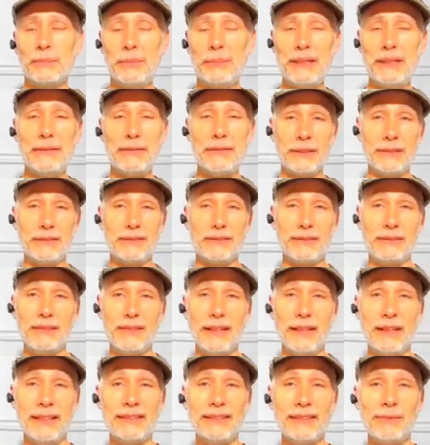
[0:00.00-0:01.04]
pivot
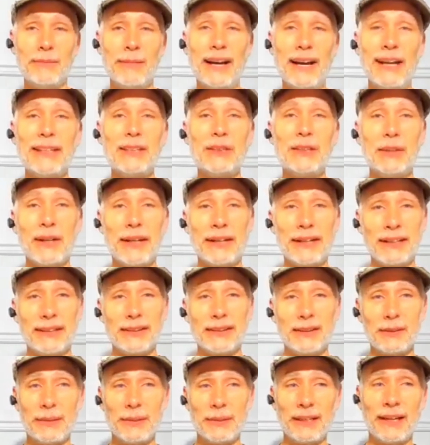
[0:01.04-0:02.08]
in my
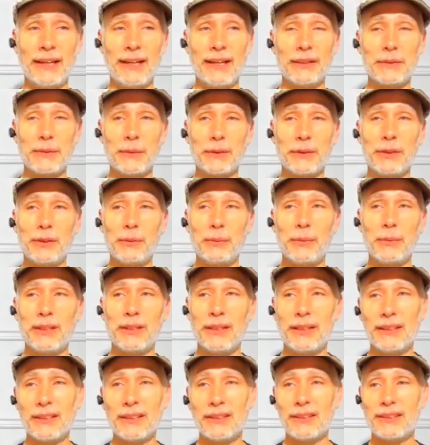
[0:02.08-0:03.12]
training, to be honest with you,
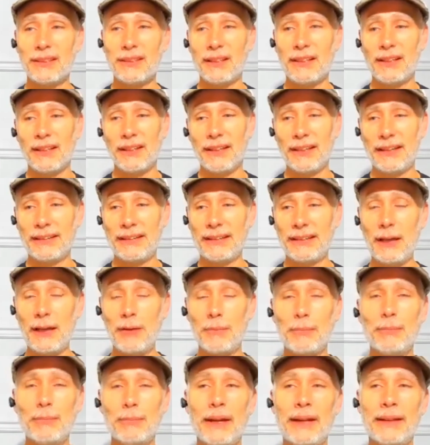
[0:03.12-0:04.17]
because at
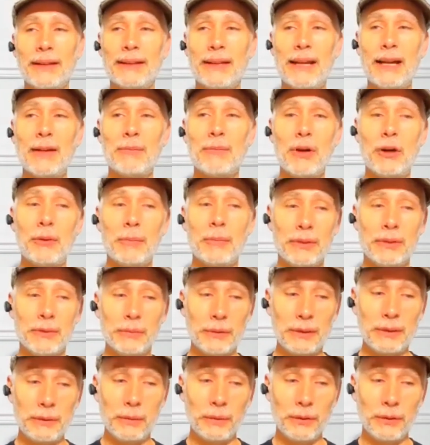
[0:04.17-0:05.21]
that moment
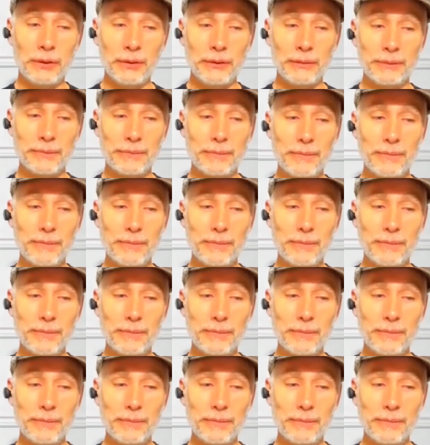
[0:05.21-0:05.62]
we were,